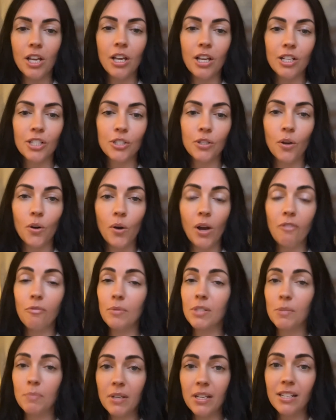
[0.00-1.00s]
So I've been
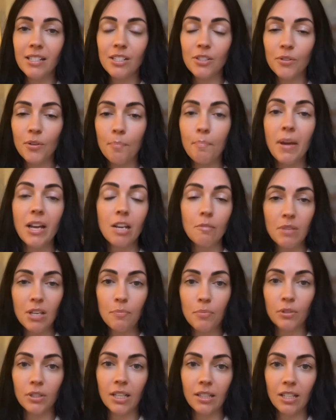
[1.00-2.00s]
speaking to many
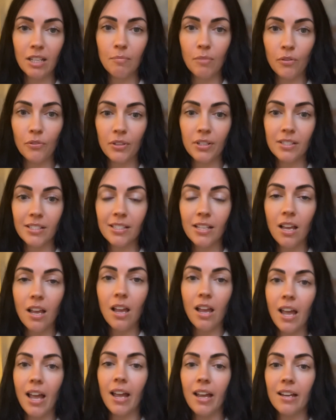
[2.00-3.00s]
people lately about this,
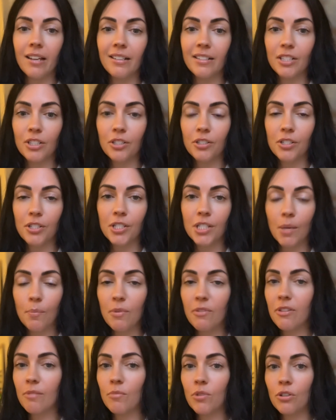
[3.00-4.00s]
and some of
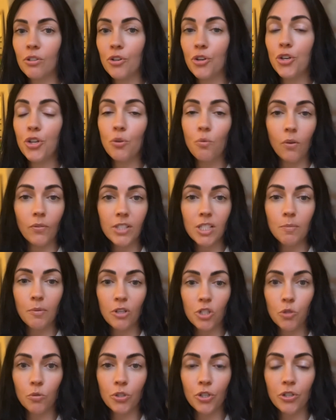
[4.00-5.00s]
them are new on the
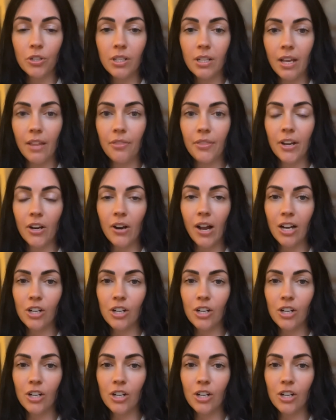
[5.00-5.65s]
spiritual journey, and they're